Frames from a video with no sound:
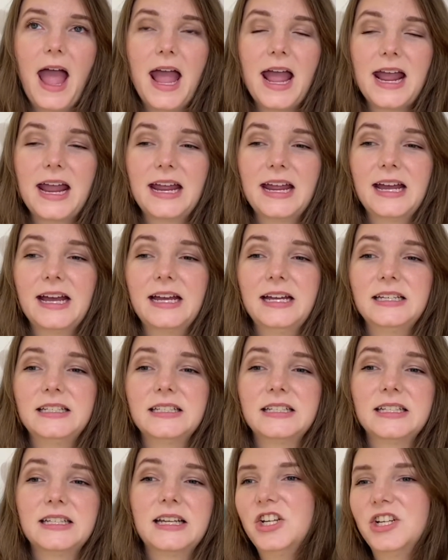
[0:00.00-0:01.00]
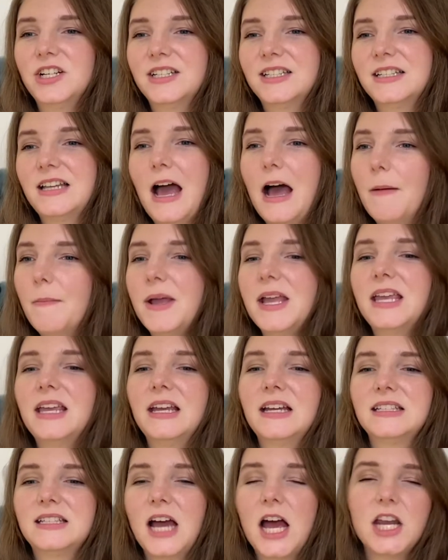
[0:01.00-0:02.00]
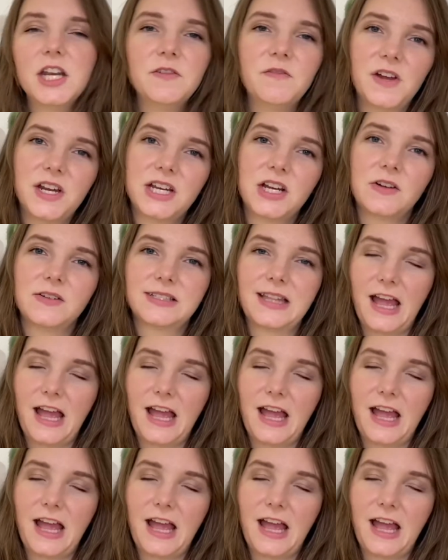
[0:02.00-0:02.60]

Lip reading: And she's not making a ton of videos